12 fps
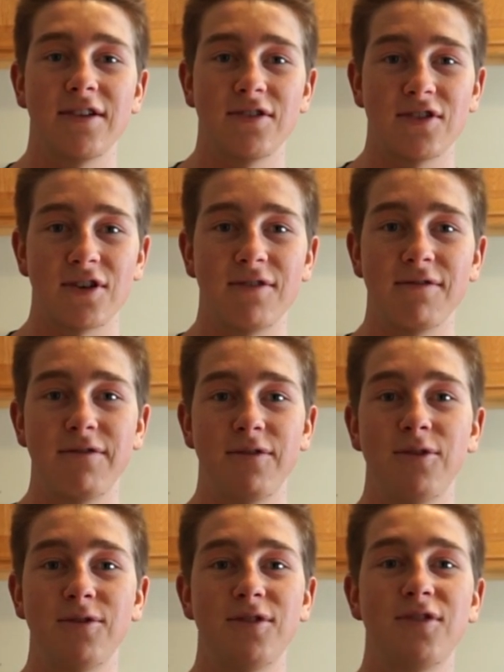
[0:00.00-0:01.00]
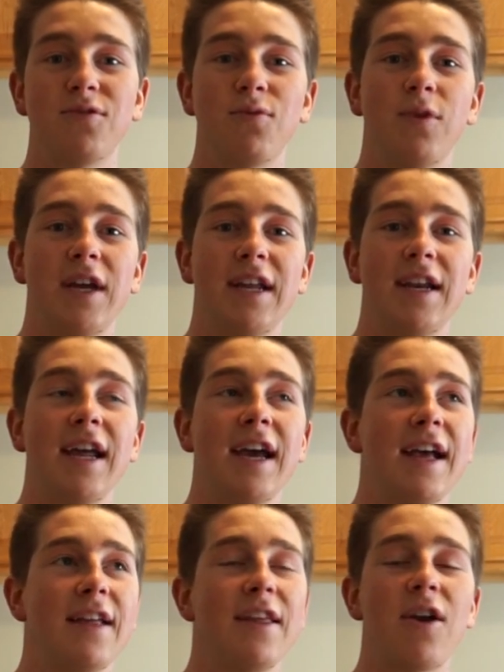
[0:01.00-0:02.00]
certain foods when
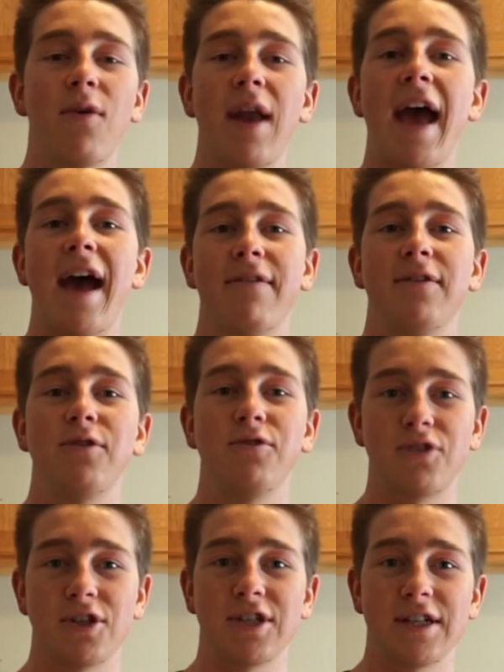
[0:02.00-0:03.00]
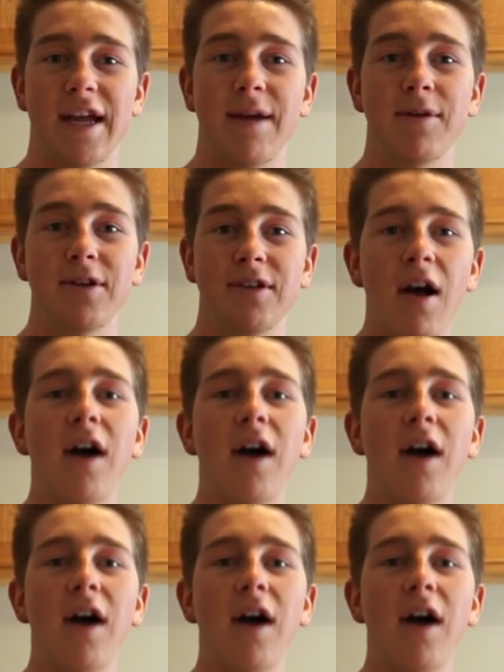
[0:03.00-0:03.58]
they don't have a nutrition label.